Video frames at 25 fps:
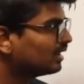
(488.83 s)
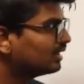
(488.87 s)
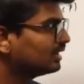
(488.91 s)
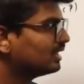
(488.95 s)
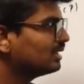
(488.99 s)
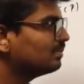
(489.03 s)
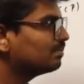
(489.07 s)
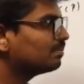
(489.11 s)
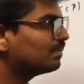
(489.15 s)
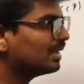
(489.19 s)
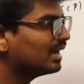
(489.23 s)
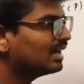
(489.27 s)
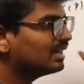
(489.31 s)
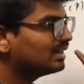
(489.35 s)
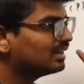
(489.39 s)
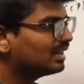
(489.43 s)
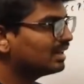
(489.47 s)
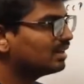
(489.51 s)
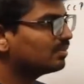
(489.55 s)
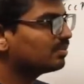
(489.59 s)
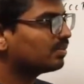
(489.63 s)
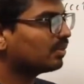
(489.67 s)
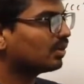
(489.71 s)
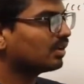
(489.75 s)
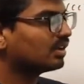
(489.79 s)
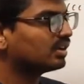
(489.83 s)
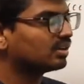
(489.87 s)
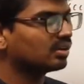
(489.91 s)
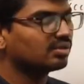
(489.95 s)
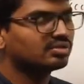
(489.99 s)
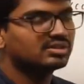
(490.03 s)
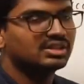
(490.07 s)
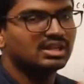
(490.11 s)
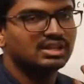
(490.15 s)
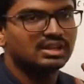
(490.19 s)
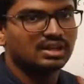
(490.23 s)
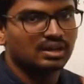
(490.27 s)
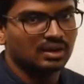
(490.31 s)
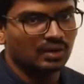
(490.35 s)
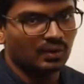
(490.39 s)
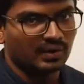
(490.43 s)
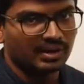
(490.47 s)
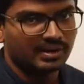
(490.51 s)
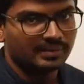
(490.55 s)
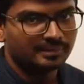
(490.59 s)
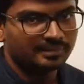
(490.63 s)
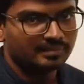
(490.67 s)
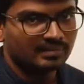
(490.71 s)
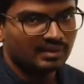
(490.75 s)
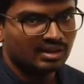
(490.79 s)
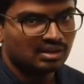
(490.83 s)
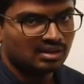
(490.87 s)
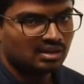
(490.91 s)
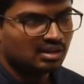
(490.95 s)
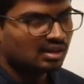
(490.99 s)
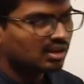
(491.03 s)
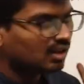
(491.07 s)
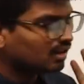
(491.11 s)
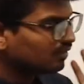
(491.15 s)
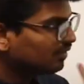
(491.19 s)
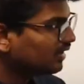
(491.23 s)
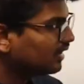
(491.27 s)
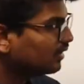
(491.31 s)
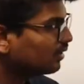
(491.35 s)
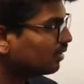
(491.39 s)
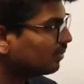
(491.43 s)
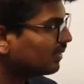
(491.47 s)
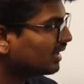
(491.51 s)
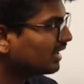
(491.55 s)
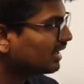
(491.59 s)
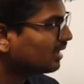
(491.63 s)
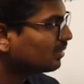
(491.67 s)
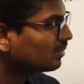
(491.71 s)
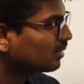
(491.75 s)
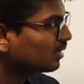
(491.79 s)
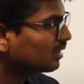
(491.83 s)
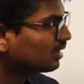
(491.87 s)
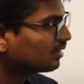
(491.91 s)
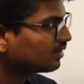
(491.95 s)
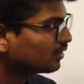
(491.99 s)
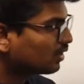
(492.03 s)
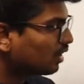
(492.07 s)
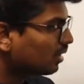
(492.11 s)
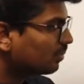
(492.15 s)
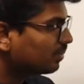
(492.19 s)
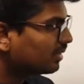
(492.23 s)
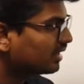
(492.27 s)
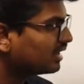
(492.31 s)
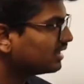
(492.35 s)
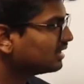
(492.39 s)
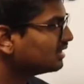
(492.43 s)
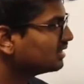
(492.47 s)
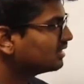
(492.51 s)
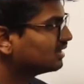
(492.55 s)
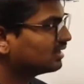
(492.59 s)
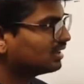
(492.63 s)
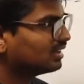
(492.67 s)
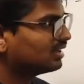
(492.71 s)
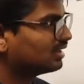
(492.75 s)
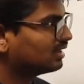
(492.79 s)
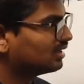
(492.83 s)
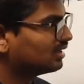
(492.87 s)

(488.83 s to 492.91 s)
the melting point of that alloy? We know melting point of copper is